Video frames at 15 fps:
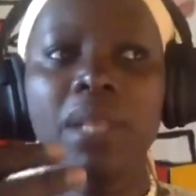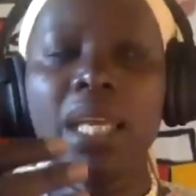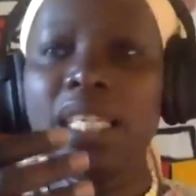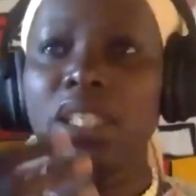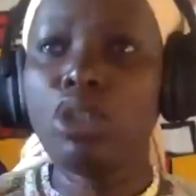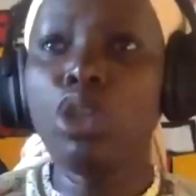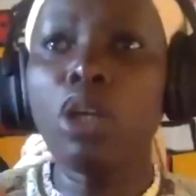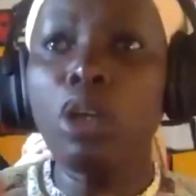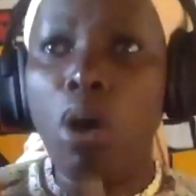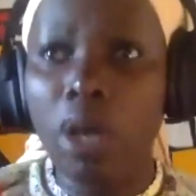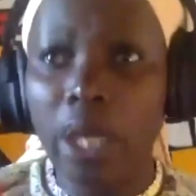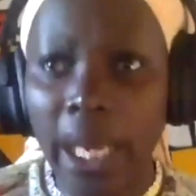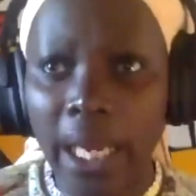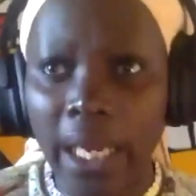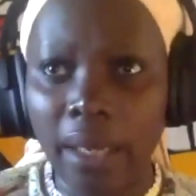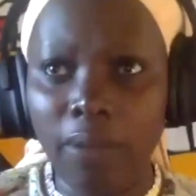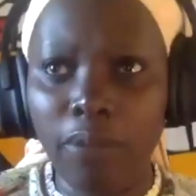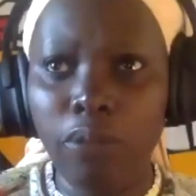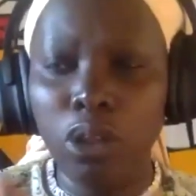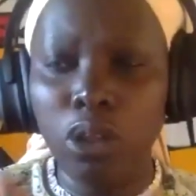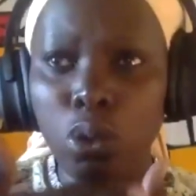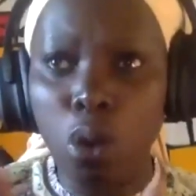it's not okay
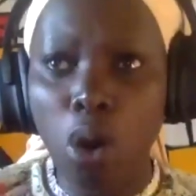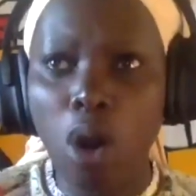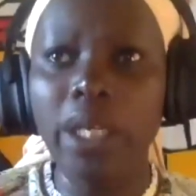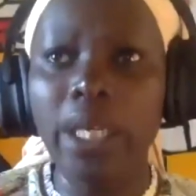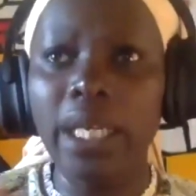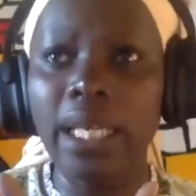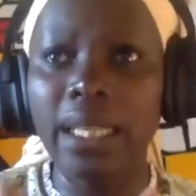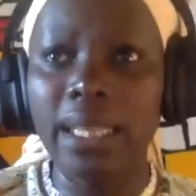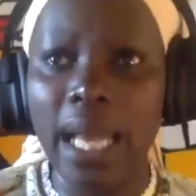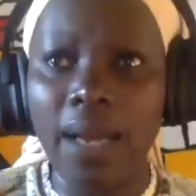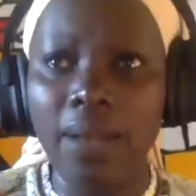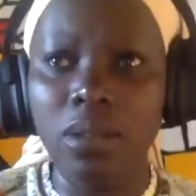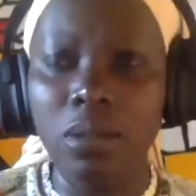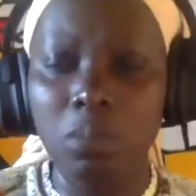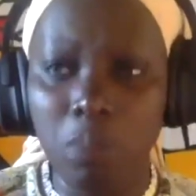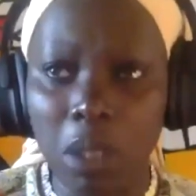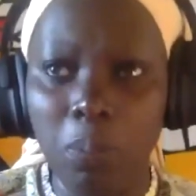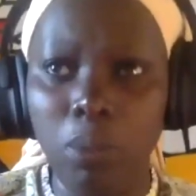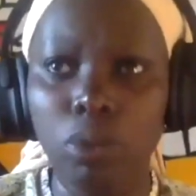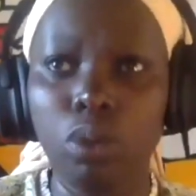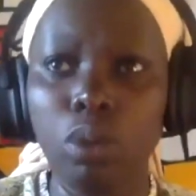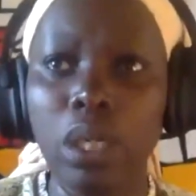for 200,000
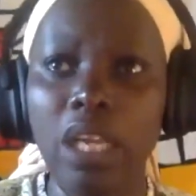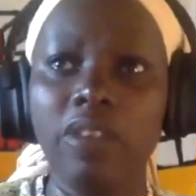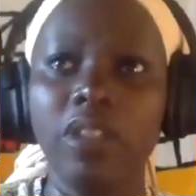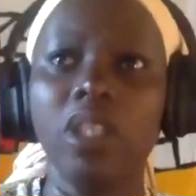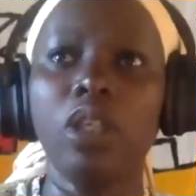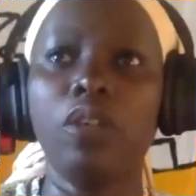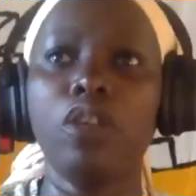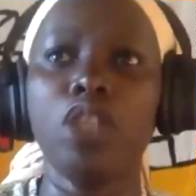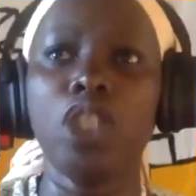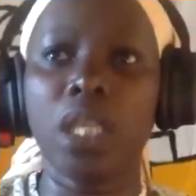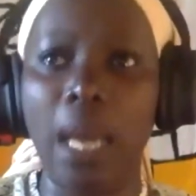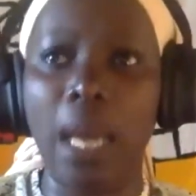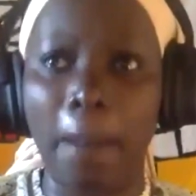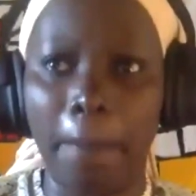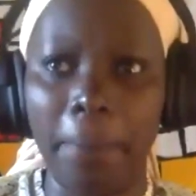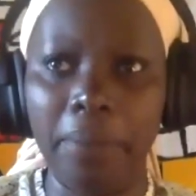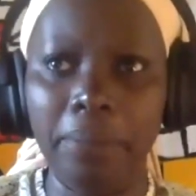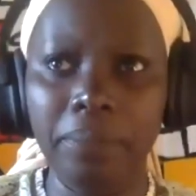people to live in a refugee camp.